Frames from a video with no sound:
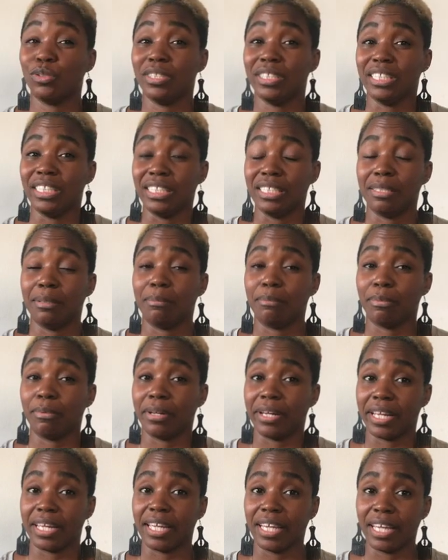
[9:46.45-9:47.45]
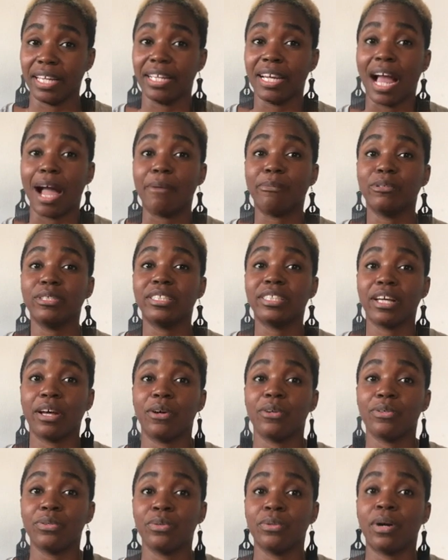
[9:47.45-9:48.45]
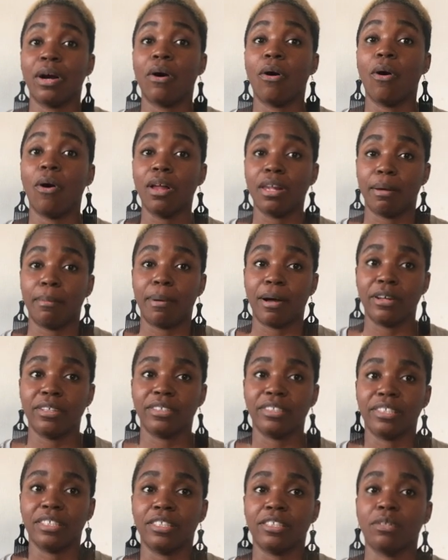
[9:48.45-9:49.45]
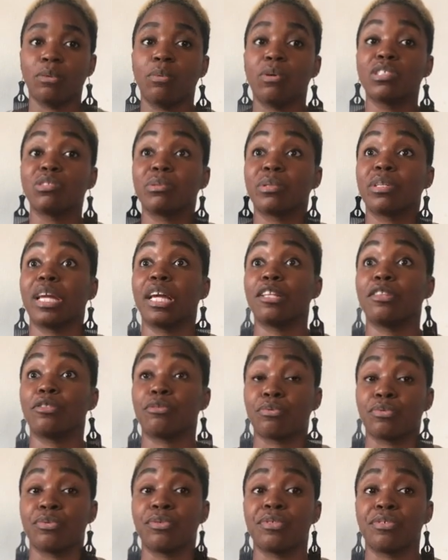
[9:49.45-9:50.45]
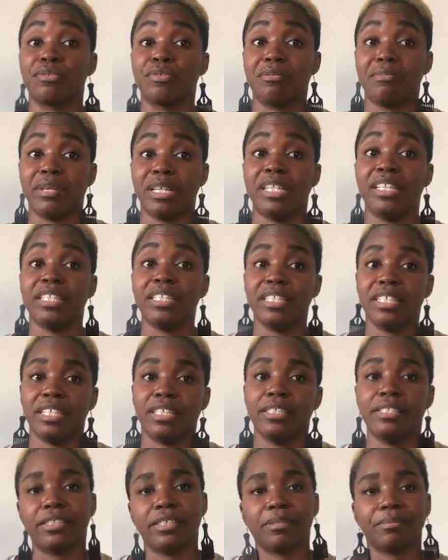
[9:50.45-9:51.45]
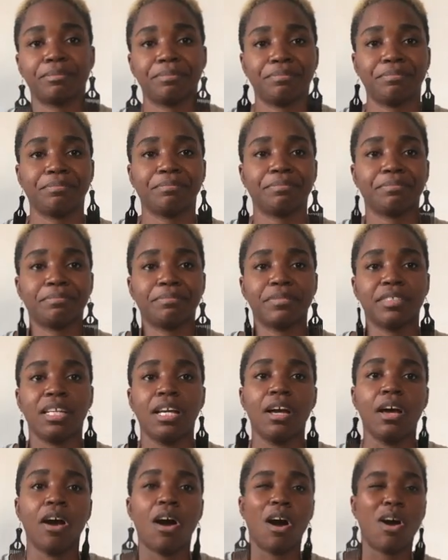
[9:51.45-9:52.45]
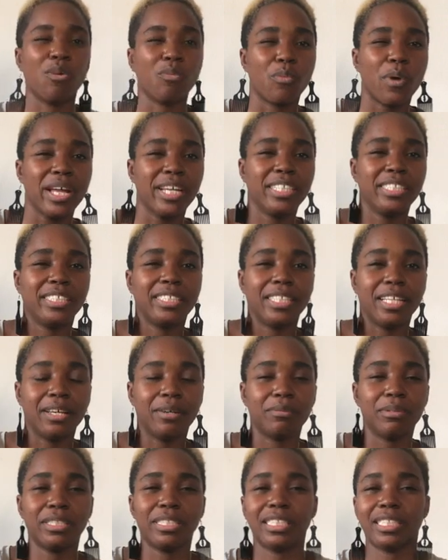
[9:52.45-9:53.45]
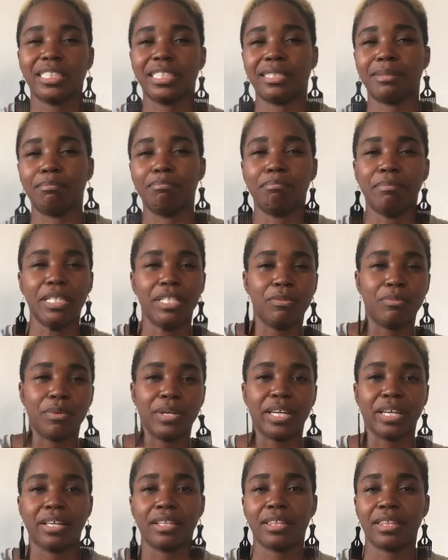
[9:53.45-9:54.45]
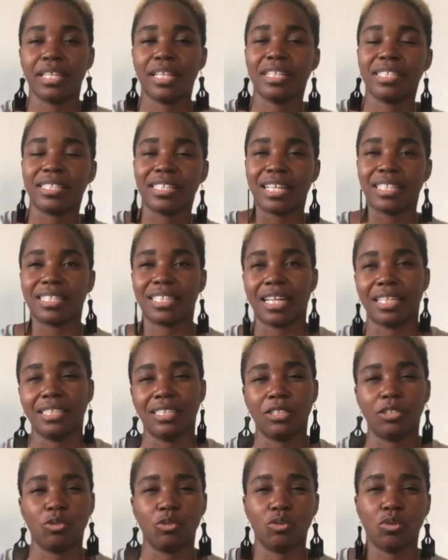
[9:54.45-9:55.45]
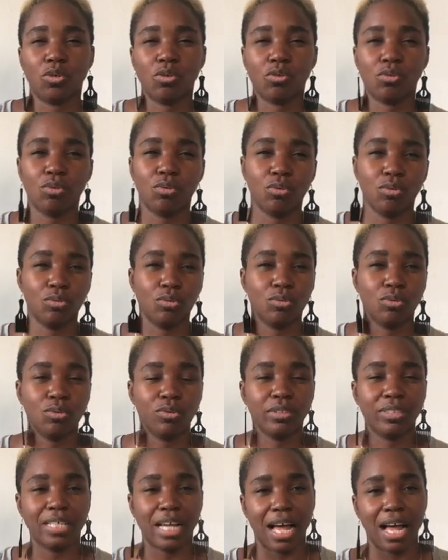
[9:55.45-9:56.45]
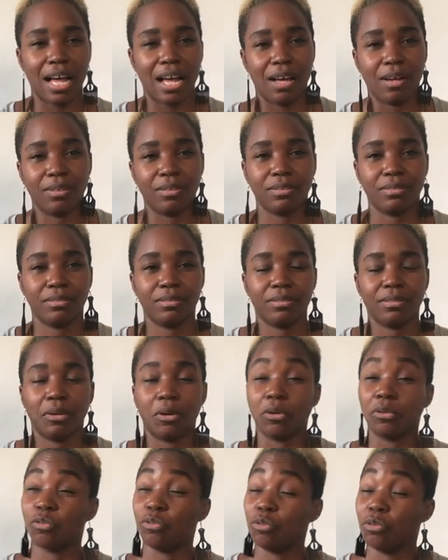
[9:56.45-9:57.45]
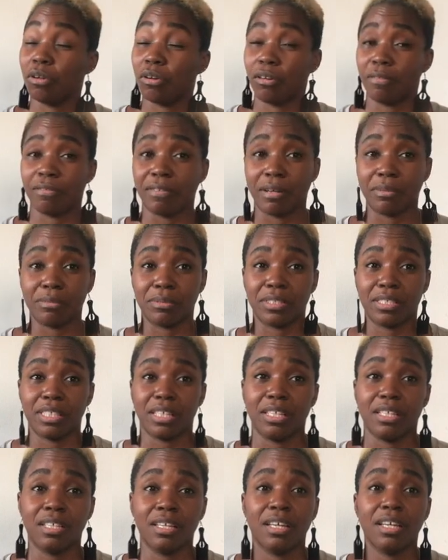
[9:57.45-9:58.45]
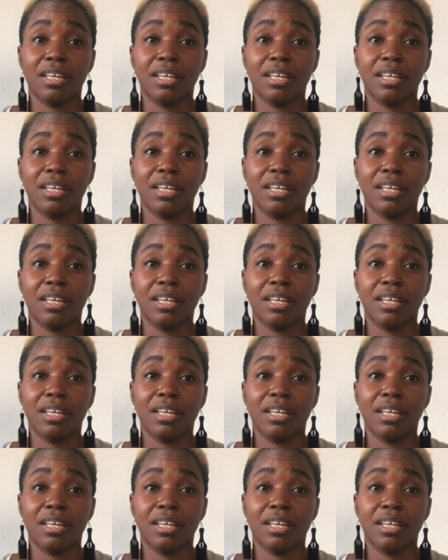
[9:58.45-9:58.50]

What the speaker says: you need. But again, I will tell you all about it once we get through the remaining days. On Wednesday, which is midweek, things are starting to cool down or cool off, I would say.